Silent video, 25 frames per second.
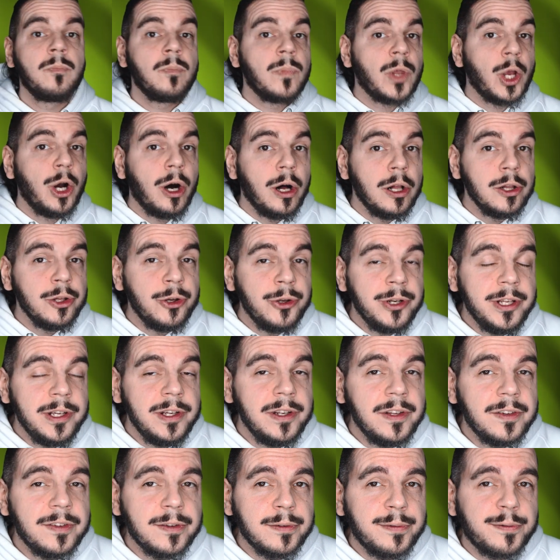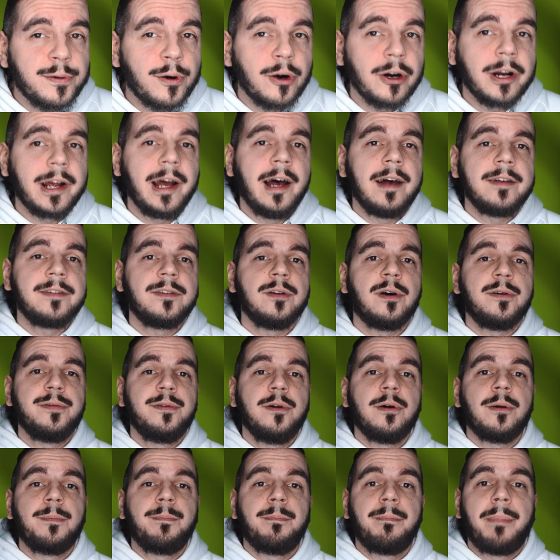All you need is a forecast of
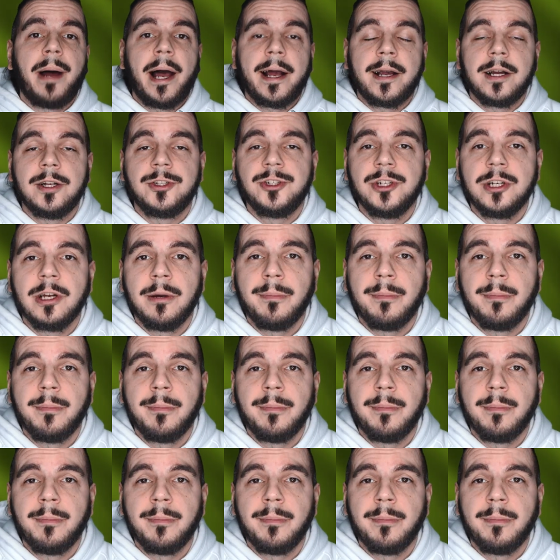your packaging